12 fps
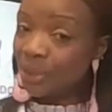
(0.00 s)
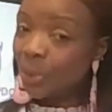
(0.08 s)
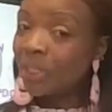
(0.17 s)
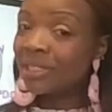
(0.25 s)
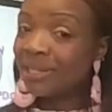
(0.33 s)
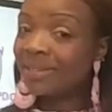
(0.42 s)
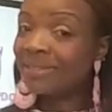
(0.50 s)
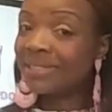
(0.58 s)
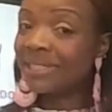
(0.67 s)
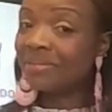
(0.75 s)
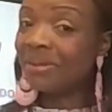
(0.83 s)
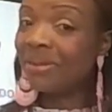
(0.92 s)
Trust Dr.
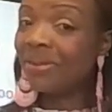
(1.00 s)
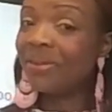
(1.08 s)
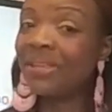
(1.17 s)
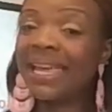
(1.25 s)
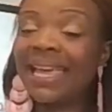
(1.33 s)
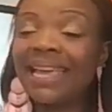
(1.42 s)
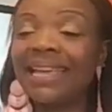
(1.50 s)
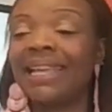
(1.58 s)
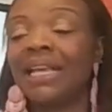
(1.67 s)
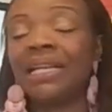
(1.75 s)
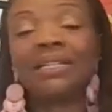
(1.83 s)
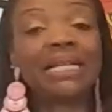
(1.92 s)
Small, okay?
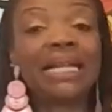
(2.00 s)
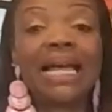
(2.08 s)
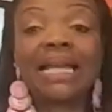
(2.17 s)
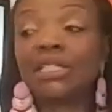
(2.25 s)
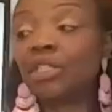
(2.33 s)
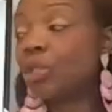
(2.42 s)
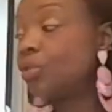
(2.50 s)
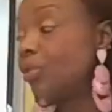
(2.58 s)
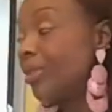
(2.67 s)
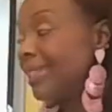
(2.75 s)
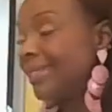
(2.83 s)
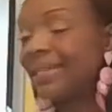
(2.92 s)
There's a lot of
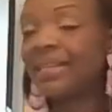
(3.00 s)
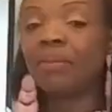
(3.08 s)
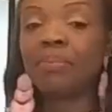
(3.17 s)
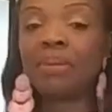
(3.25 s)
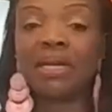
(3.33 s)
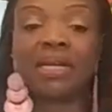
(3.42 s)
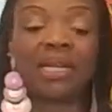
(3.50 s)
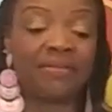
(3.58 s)
children, because think about it.